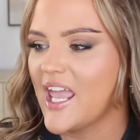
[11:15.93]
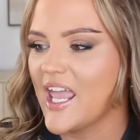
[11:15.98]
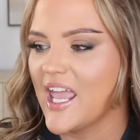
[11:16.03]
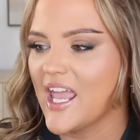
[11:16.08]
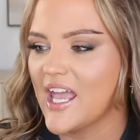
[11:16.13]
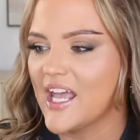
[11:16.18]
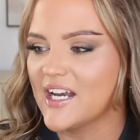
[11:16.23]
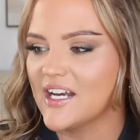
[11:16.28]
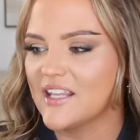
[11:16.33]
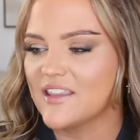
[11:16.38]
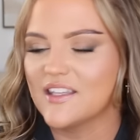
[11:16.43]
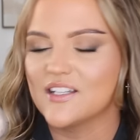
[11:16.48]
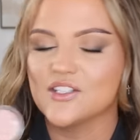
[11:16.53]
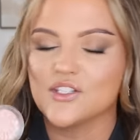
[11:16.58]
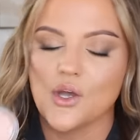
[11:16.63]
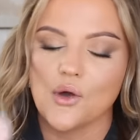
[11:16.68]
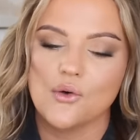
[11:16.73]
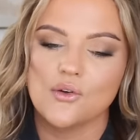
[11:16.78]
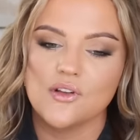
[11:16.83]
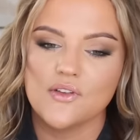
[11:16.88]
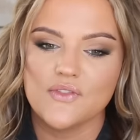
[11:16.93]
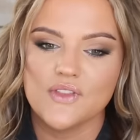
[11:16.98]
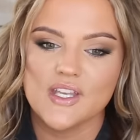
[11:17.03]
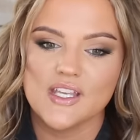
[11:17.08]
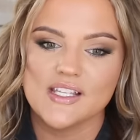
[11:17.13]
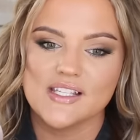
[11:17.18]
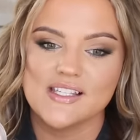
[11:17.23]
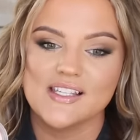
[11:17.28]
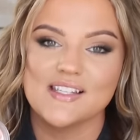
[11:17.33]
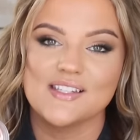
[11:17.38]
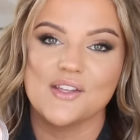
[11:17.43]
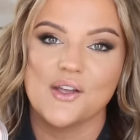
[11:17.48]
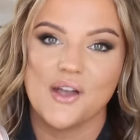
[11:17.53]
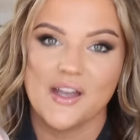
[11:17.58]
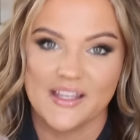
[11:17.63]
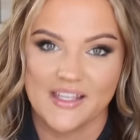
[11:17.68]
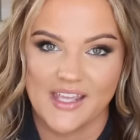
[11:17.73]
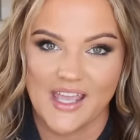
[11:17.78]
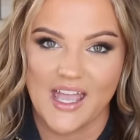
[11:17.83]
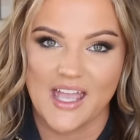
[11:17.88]
And the tone of this is,
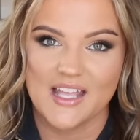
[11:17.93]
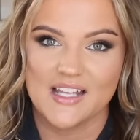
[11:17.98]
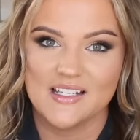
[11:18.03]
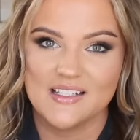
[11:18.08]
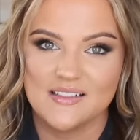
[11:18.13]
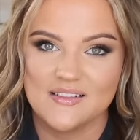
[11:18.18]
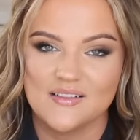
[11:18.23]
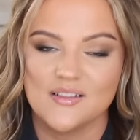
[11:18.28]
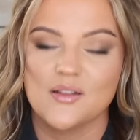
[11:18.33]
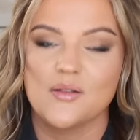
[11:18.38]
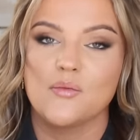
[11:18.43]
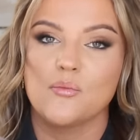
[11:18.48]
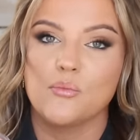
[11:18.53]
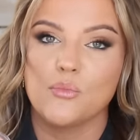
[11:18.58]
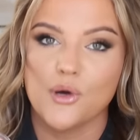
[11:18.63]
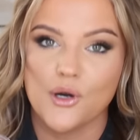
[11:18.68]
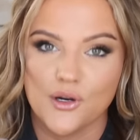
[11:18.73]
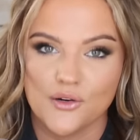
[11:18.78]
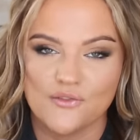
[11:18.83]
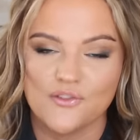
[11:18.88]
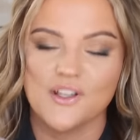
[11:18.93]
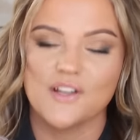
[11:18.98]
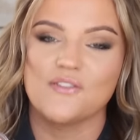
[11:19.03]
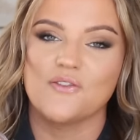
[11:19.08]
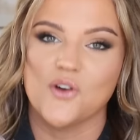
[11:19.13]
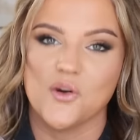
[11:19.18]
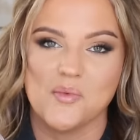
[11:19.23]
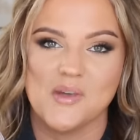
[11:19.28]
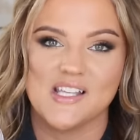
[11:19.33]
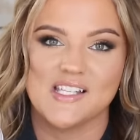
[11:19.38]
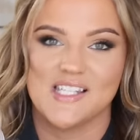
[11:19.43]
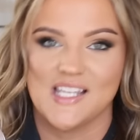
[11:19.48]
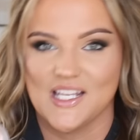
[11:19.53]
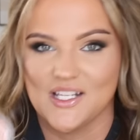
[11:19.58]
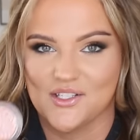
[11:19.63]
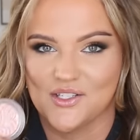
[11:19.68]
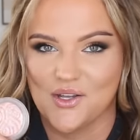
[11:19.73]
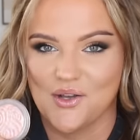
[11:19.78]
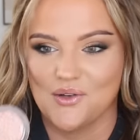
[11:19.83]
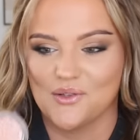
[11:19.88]
again, perfect for my
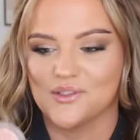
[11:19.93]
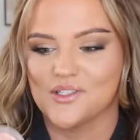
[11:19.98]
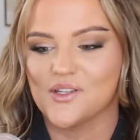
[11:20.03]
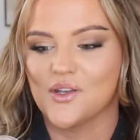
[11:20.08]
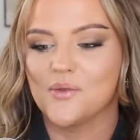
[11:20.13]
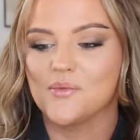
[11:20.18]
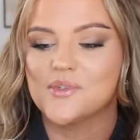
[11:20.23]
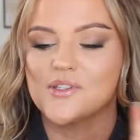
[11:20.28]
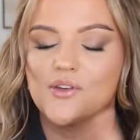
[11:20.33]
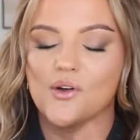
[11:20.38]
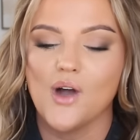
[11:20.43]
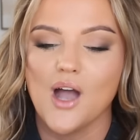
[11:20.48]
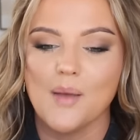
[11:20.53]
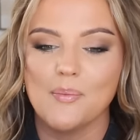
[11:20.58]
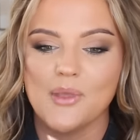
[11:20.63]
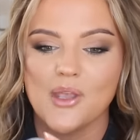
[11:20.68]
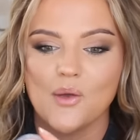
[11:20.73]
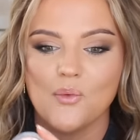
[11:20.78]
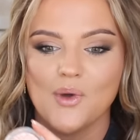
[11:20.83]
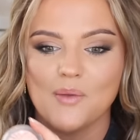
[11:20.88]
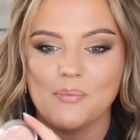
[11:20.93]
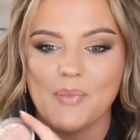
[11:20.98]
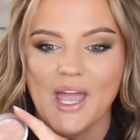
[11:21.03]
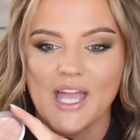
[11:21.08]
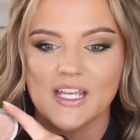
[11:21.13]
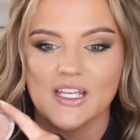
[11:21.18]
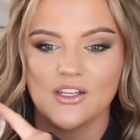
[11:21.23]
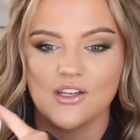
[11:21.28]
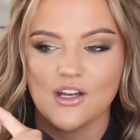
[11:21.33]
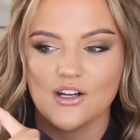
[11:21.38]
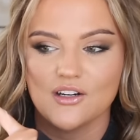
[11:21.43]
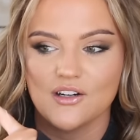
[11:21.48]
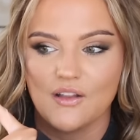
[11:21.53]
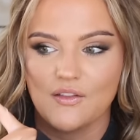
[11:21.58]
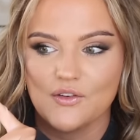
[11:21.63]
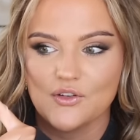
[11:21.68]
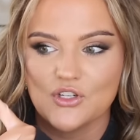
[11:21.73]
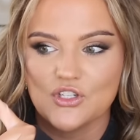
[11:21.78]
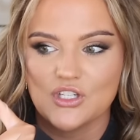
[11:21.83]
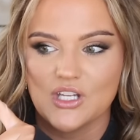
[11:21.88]
skin tone. So I'm so happy I went back and got
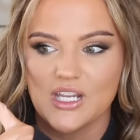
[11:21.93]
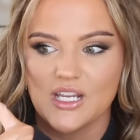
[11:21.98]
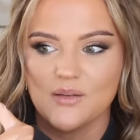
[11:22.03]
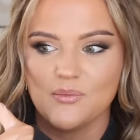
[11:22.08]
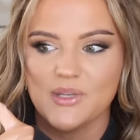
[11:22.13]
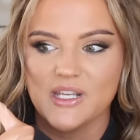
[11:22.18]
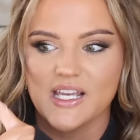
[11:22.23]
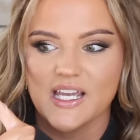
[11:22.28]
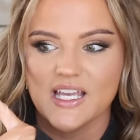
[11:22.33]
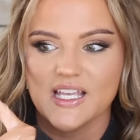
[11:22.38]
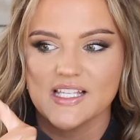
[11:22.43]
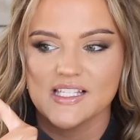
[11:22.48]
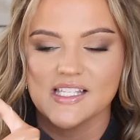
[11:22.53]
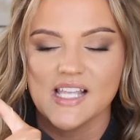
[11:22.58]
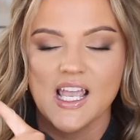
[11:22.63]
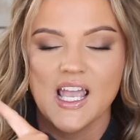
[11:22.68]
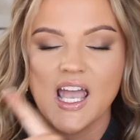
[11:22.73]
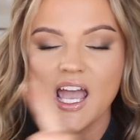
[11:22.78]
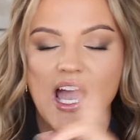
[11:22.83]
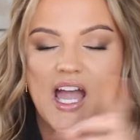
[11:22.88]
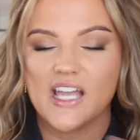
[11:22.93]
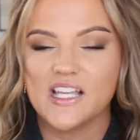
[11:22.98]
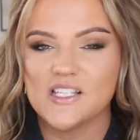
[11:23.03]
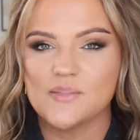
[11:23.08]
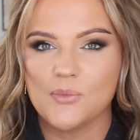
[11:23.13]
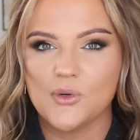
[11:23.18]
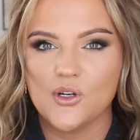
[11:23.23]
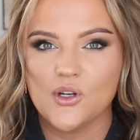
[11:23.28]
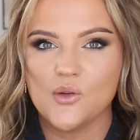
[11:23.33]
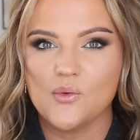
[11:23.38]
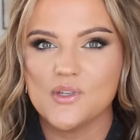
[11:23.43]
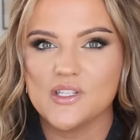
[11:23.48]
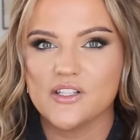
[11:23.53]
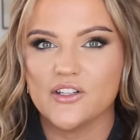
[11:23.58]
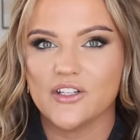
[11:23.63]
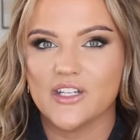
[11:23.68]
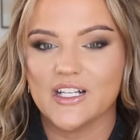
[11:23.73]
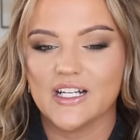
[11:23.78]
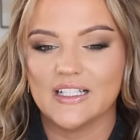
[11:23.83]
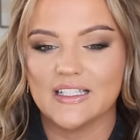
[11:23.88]
another shade because Ice Pearl was
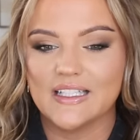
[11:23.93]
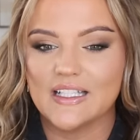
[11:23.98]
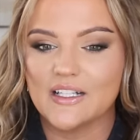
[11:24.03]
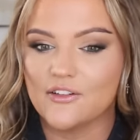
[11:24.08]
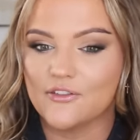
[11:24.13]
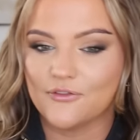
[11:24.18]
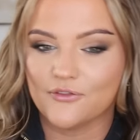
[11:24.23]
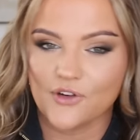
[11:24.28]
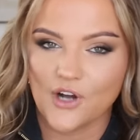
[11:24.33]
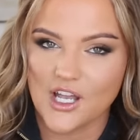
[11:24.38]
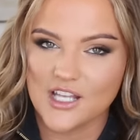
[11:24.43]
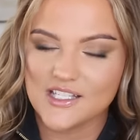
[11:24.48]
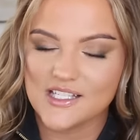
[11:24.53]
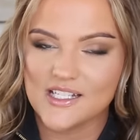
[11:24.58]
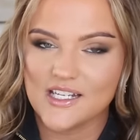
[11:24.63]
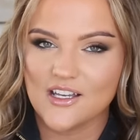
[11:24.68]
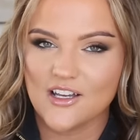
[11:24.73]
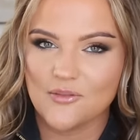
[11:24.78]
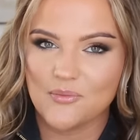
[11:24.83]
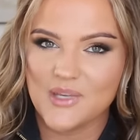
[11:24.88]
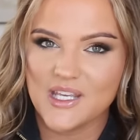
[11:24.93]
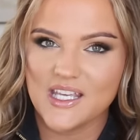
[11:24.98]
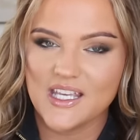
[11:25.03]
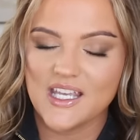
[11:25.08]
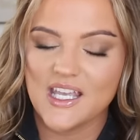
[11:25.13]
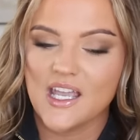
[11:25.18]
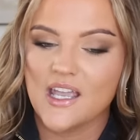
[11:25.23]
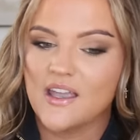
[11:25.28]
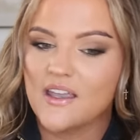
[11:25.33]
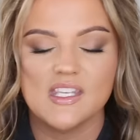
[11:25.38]
looking a little frosty on me.